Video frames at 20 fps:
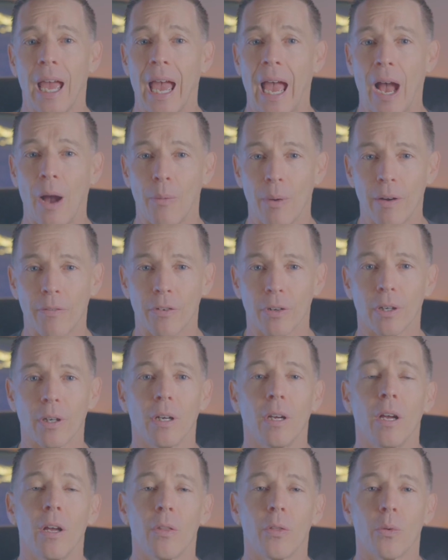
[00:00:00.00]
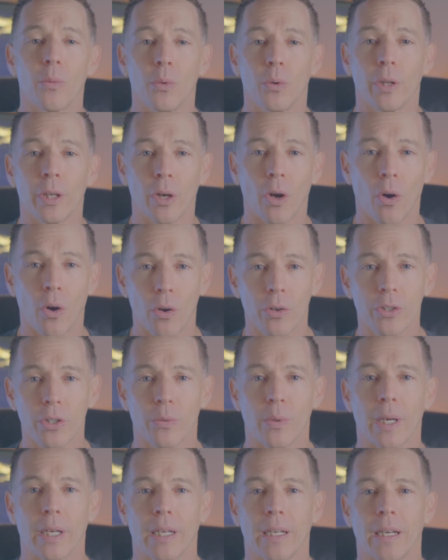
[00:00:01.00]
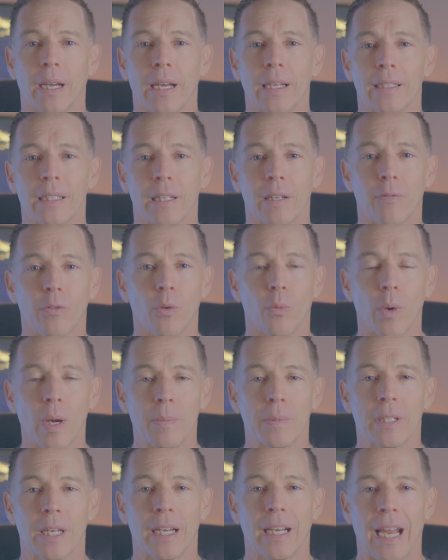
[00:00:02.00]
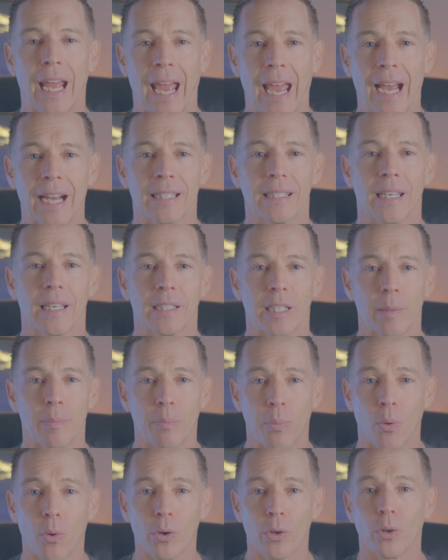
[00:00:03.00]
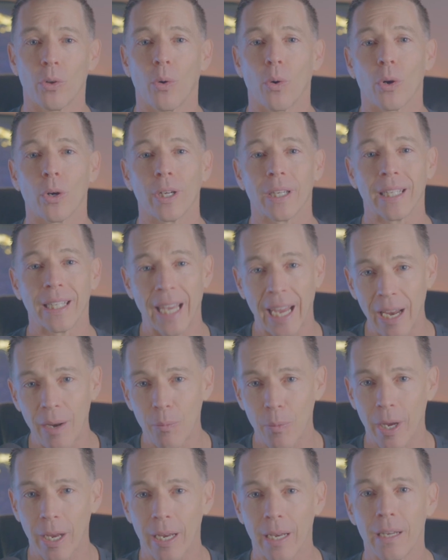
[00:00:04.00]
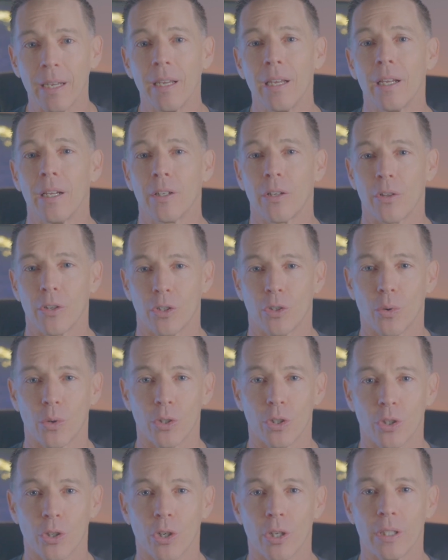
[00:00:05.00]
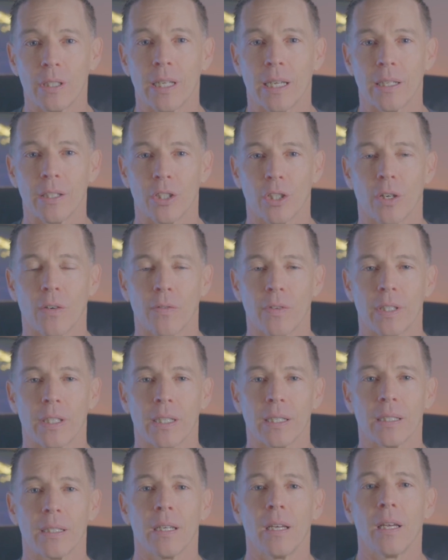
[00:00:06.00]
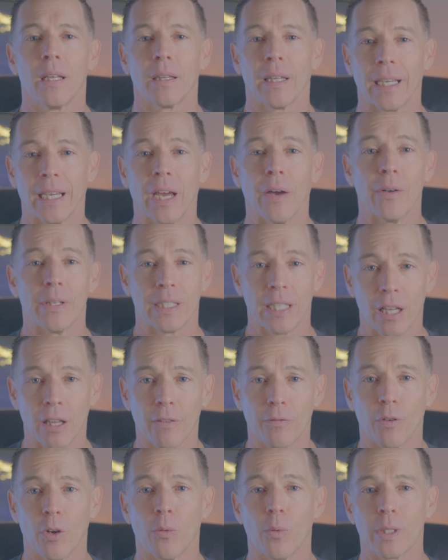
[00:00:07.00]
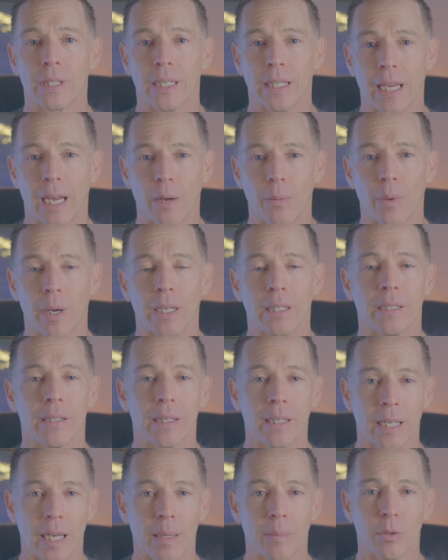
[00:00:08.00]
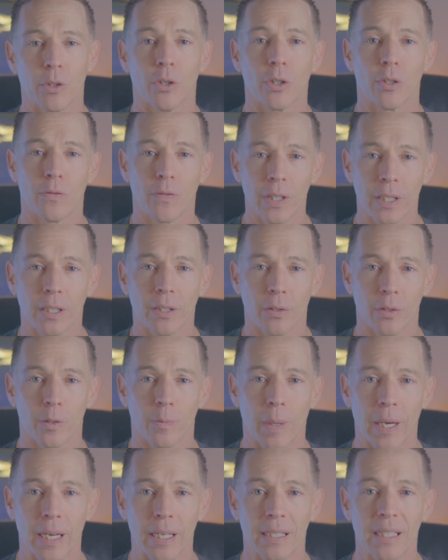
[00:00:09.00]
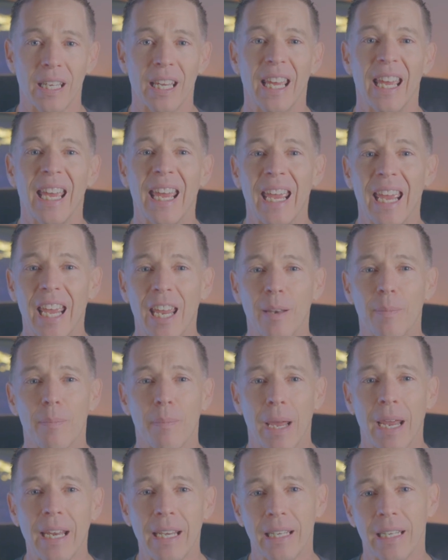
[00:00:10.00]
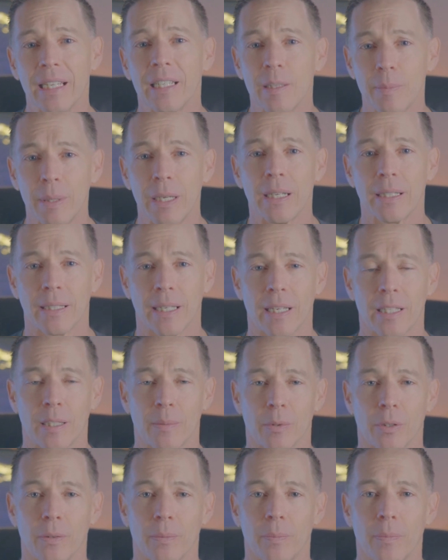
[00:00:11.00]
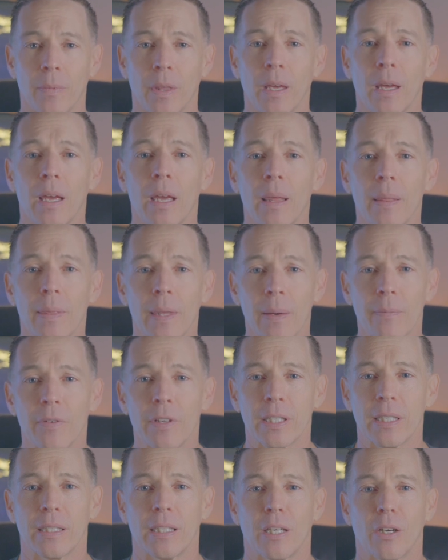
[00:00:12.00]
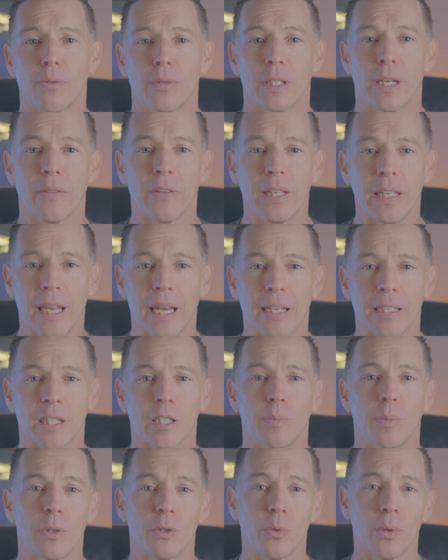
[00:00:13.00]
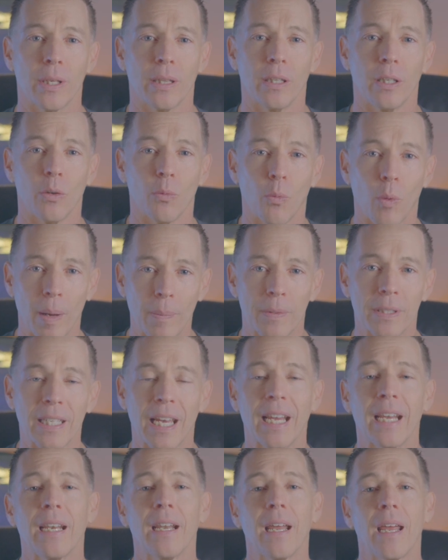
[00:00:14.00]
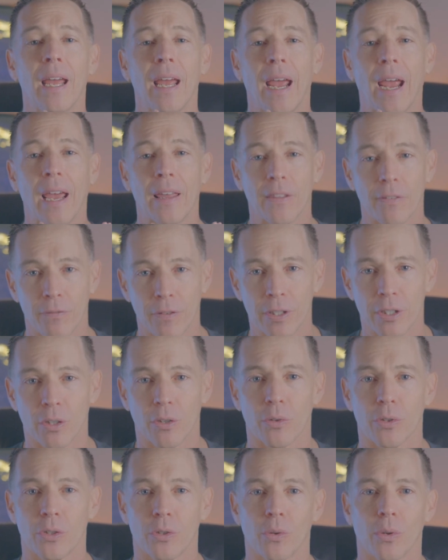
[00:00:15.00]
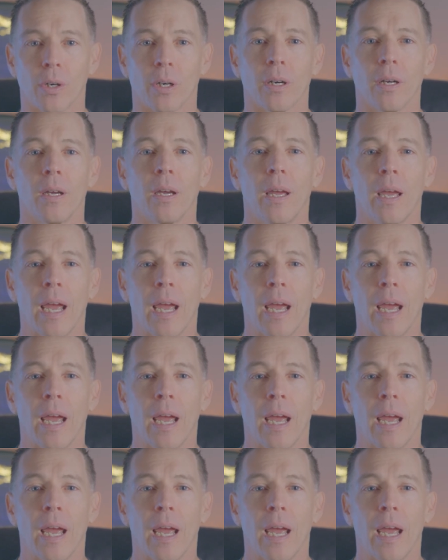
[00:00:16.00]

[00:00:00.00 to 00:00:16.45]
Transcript: However, the ruling also recognized that if the website acts as a portal or gateway to the store's goods and services, like how a telephone was a gateway to the game show's physical space, it may need to be accessible. The emphasis here was on the nexus between the website and the physical store.